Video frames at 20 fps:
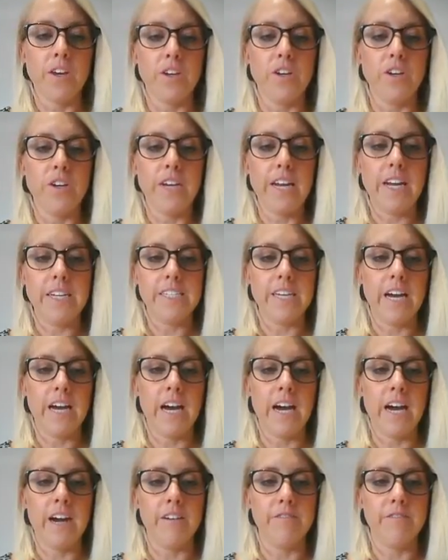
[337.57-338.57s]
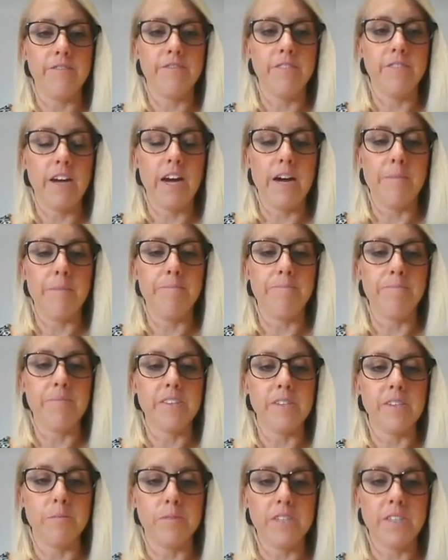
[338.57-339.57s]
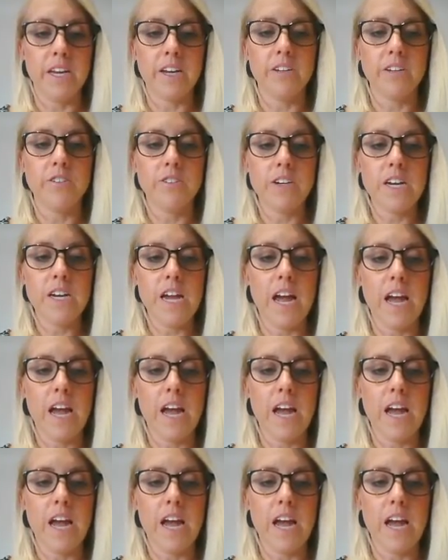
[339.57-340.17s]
you need to have some secondary